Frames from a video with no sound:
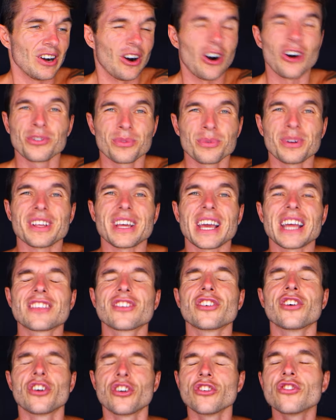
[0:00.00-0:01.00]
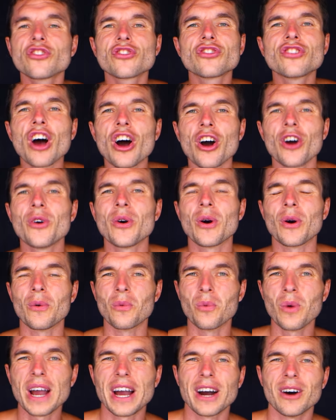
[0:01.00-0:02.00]
on with it so
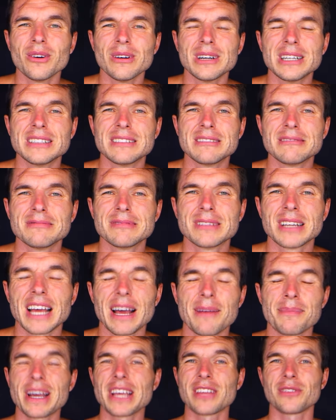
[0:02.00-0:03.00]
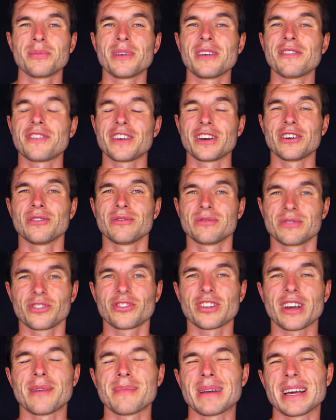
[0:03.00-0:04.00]
well and makes me feel
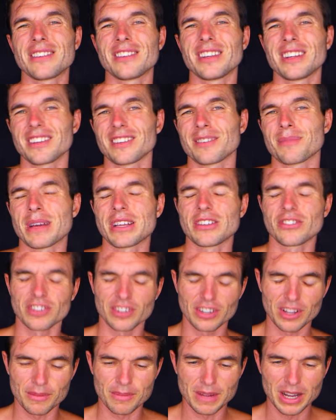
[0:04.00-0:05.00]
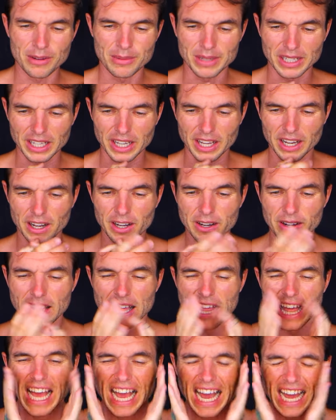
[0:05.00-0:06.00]
so amazing, as I mentioned a moment ago.
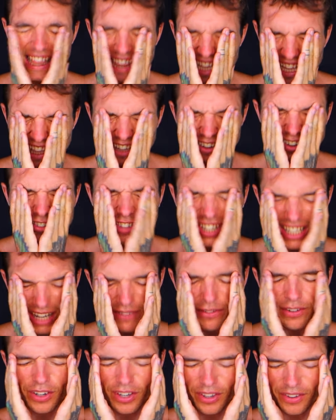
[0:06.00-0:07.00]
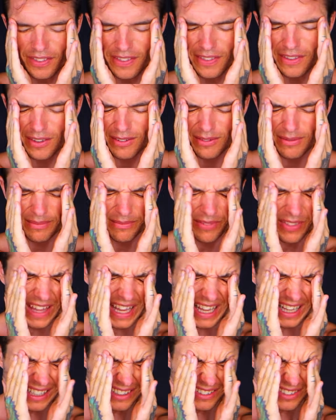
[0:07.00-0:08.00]
And then there is another
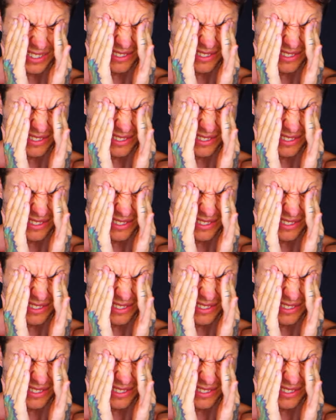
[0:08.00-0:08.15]
thing